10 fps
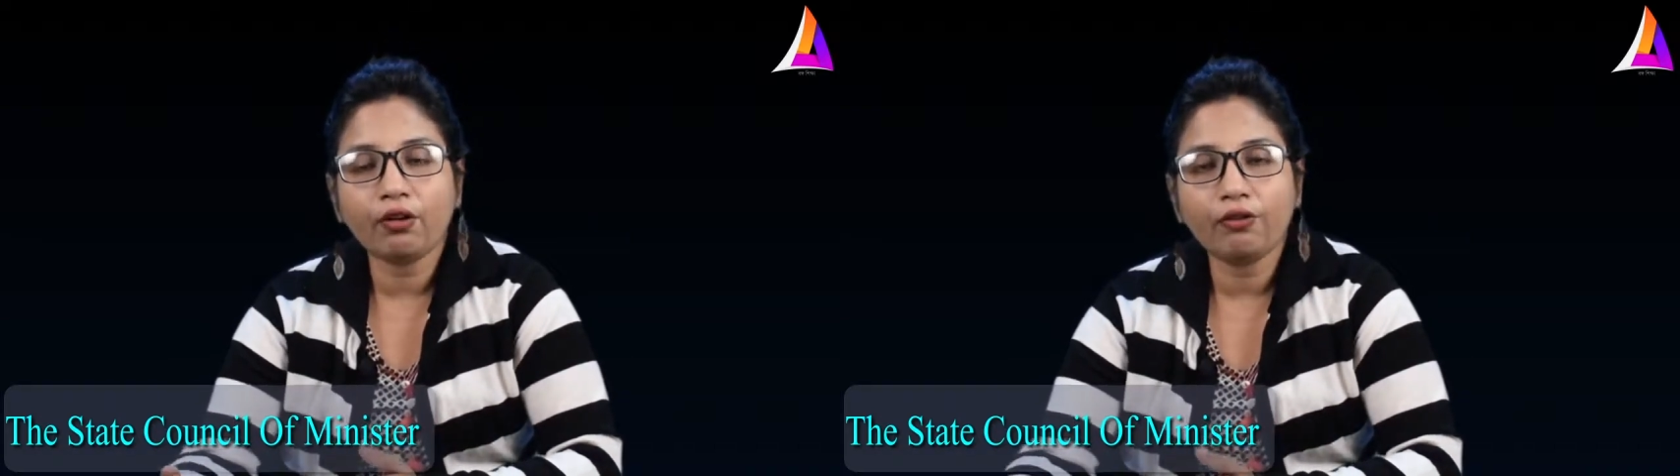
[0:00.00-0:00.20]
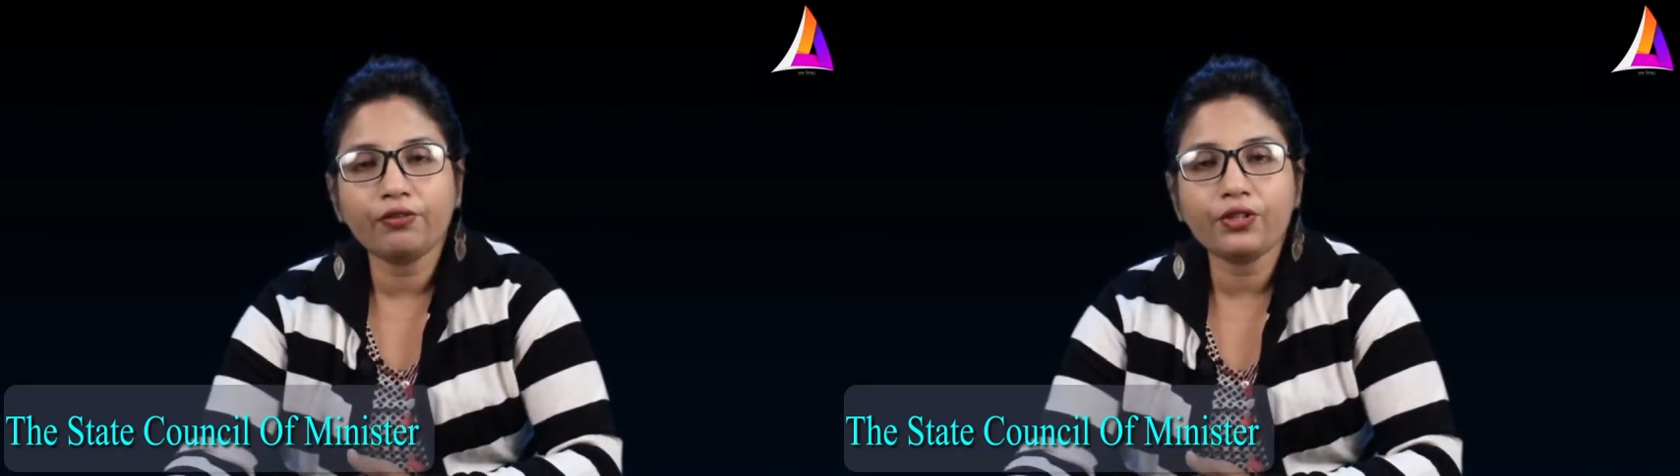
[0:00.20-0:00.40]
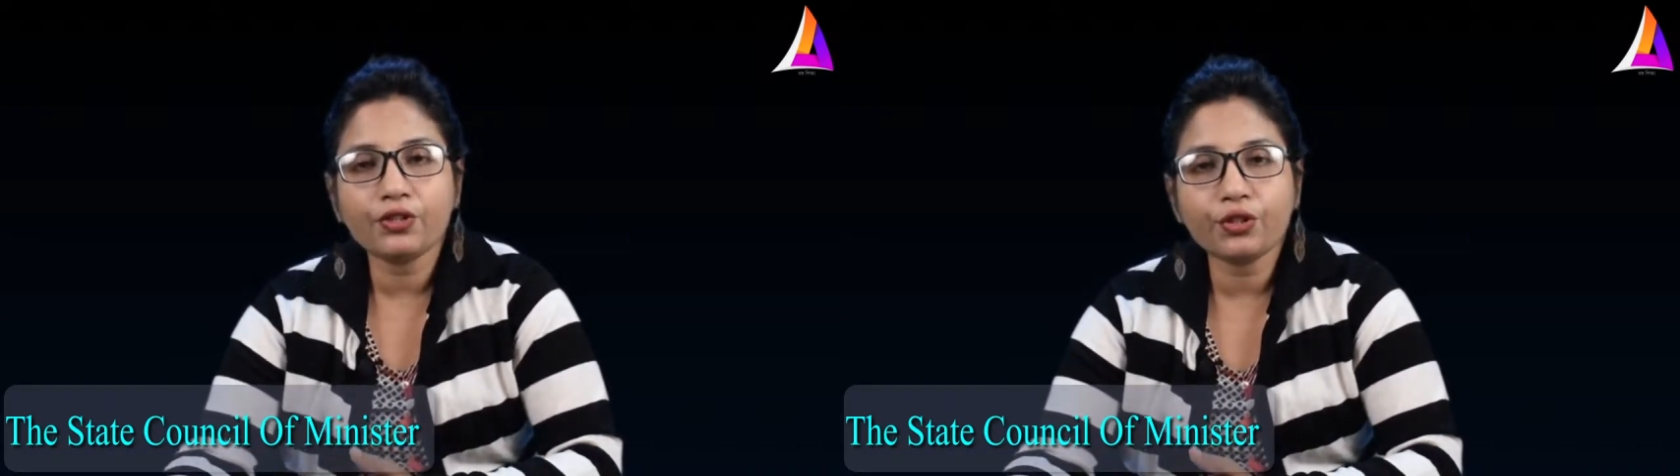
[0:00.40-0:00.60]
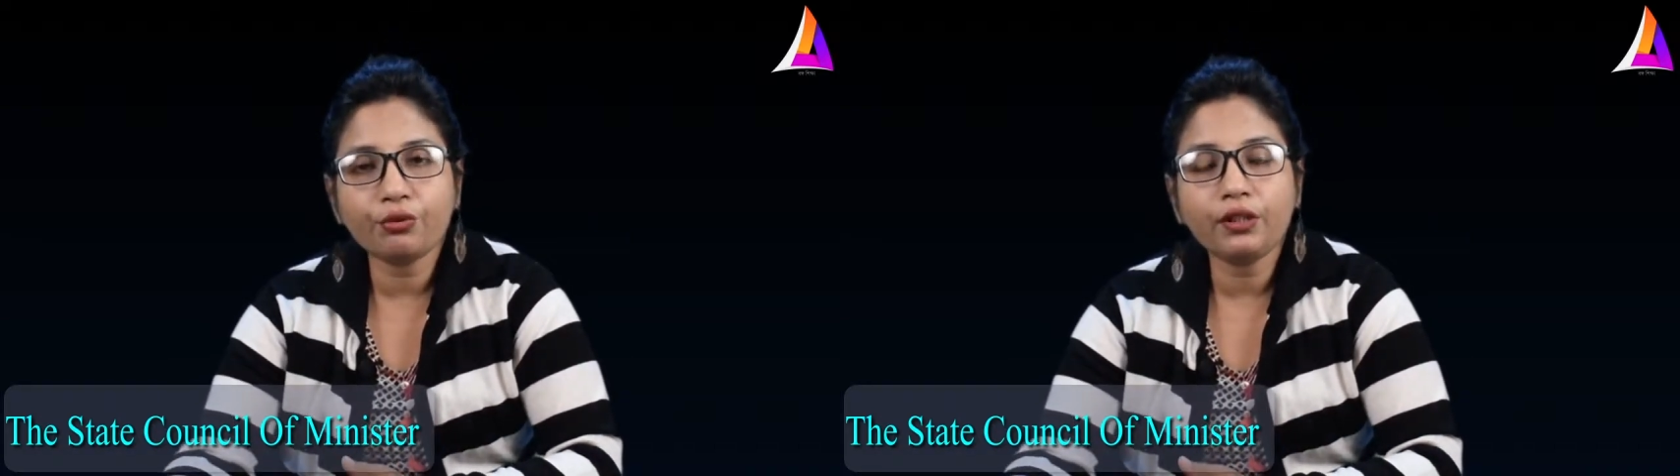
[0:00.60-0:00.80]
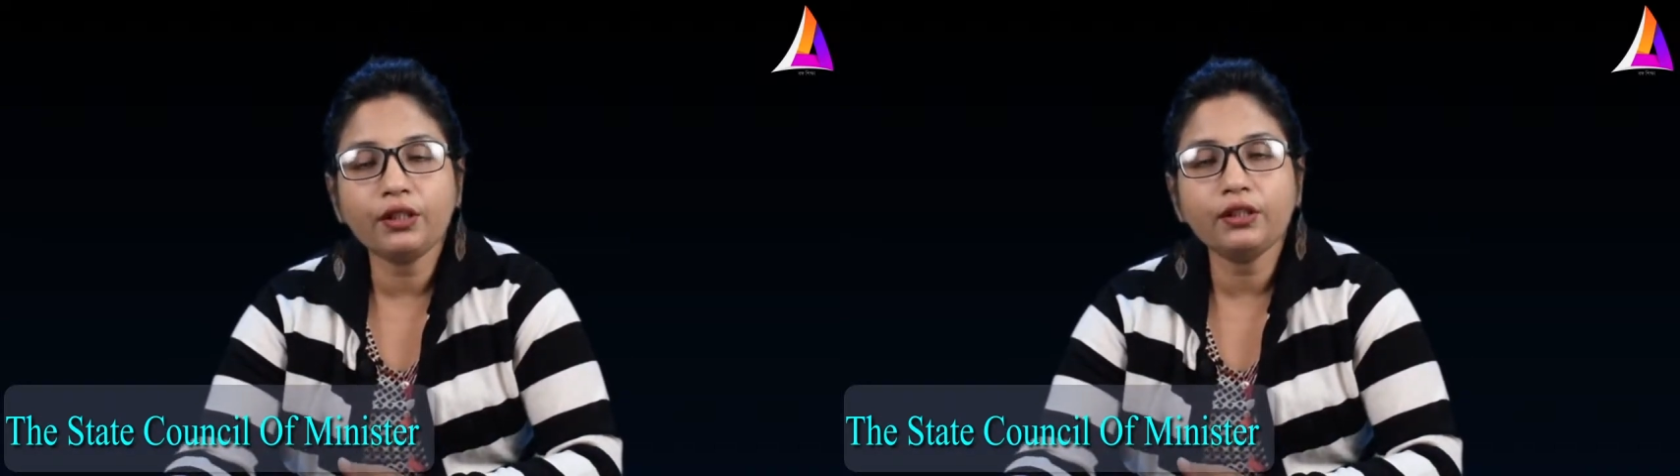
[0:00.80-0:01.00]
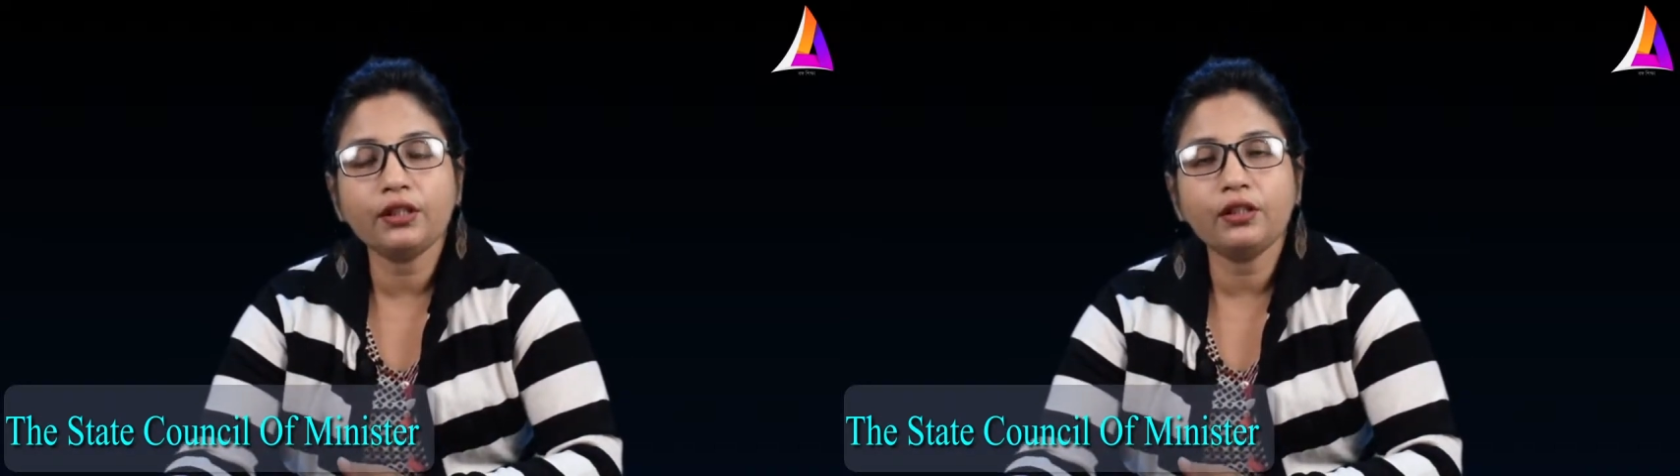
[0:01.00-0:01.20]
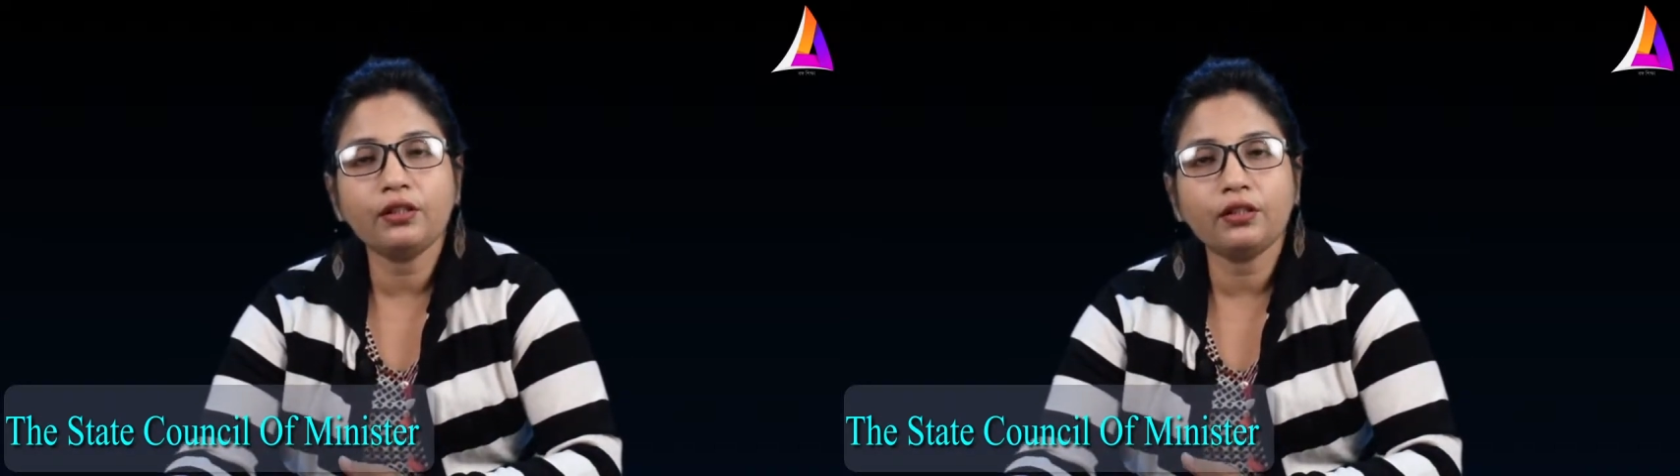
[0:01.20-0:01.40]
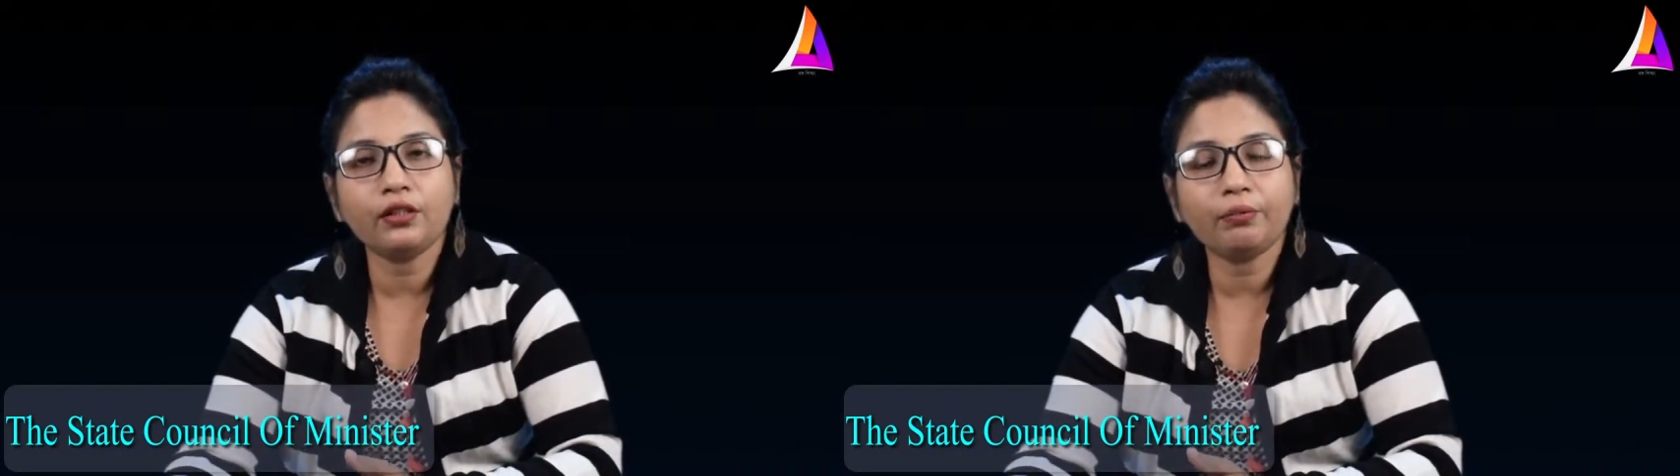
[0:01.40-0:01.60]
office during the